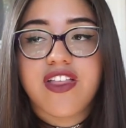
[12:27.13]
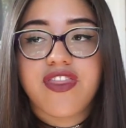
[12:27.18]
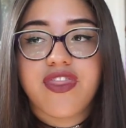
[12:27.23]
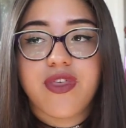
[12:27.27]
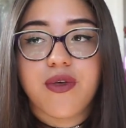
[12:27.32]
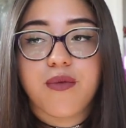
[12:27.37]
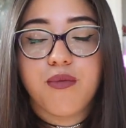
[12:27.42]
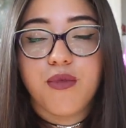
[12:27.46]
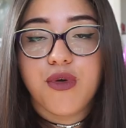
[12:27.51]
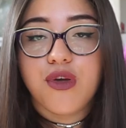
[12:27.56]

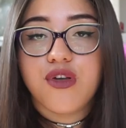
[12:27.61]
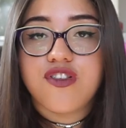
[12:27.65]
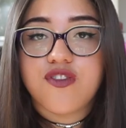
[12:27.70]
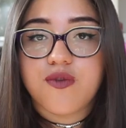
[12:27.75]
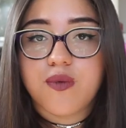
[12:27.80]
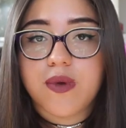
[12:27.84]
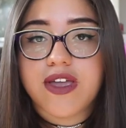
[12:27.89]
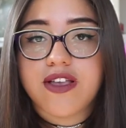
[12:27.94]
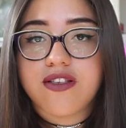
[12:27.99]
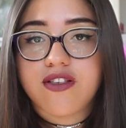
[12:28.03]
The mood
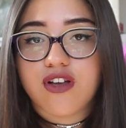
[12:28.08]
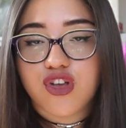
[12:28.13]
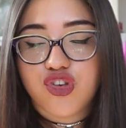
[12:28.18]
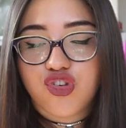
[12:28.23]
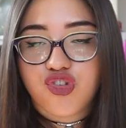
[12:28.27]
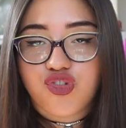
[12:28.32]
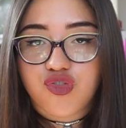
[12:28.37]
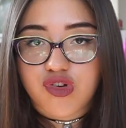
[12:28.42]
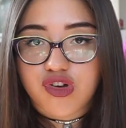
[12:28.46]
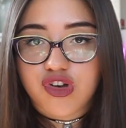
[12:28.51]
swings are
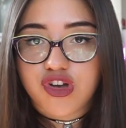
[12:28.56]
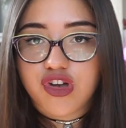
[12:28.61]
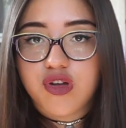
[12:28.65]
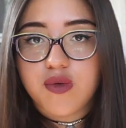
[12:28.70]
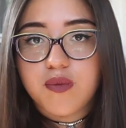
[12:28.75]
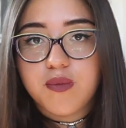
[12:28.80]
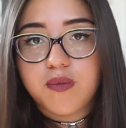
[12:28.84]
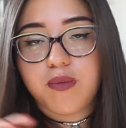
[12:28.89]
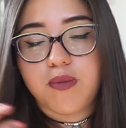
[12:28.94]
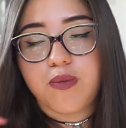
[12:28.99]

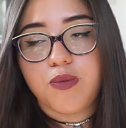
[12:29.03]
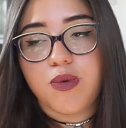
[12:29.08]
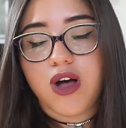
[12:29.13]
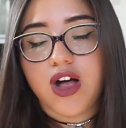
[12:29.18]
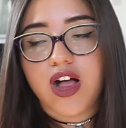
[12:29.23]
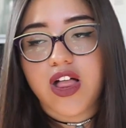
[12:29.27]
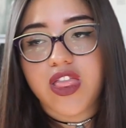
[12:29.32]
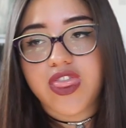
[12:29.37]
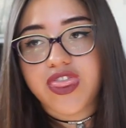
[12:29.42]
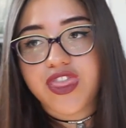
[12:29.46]
true,
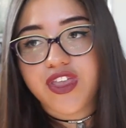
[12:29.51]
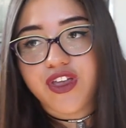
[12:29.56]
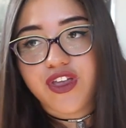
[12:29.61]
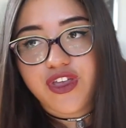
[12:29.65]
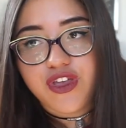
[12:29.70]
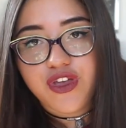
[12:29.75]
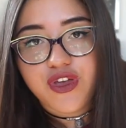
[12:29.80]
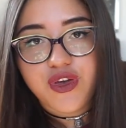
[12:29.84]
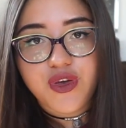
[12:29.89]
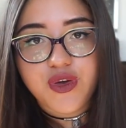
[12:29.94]
but the
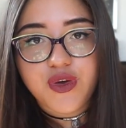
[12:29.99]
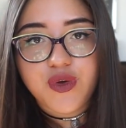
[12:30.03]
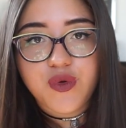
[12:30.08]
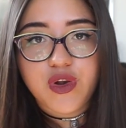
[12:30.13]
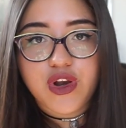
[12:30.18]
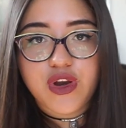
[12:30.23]
you